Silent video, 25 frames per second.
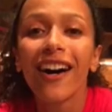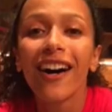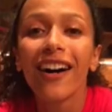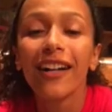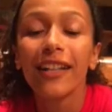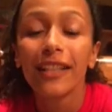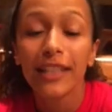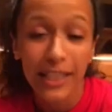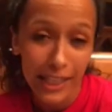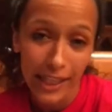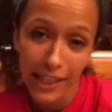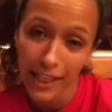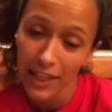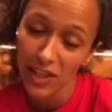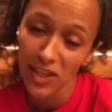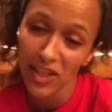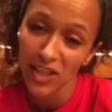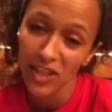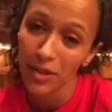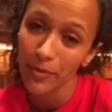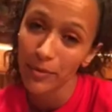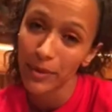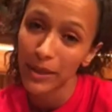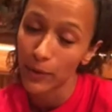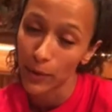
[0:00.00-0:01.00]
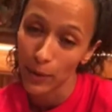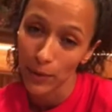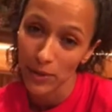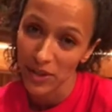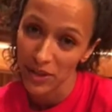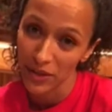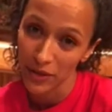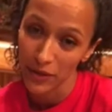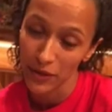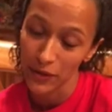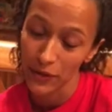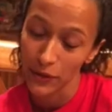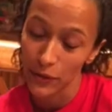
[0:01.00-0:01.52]
And Nikki has so many quotes
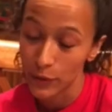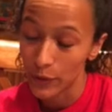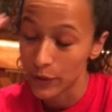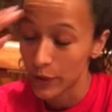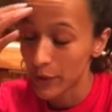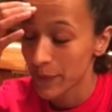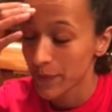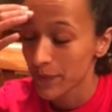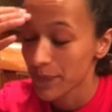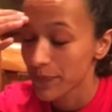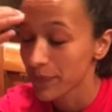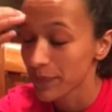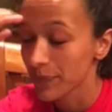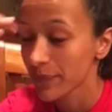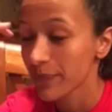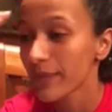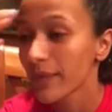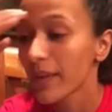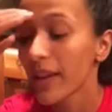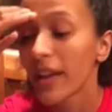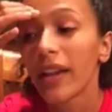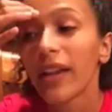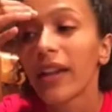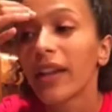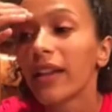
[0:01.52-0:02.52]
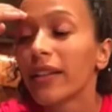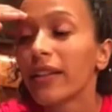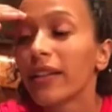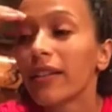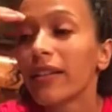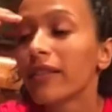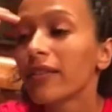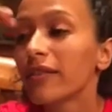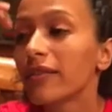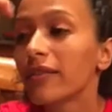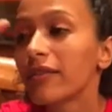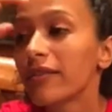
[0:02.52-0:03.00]
on her door, and